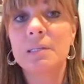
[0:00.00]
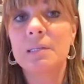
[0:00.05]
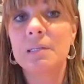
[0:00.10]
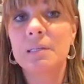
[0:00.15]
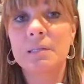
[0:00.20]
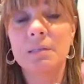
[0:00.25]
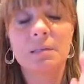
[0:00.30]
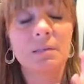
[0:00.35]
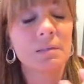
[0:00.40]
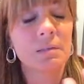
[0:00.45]

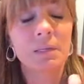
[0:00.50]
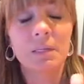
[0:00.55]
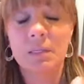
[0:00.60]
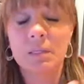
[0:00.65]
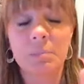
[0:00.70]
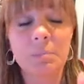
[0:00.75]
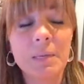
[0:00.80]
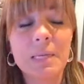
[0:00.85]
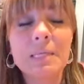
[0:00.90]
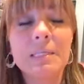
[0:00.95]
He's
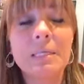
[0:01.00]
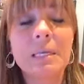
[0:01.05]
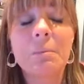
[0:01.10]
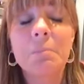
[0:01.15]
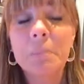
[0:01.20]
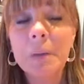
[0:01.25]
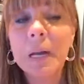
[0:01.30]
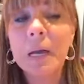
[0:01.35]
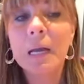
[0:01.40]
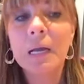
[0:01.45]
it's amazing,
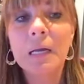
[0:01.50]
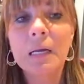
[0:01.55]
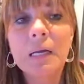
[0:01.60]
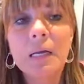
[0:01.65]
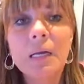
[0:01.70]
but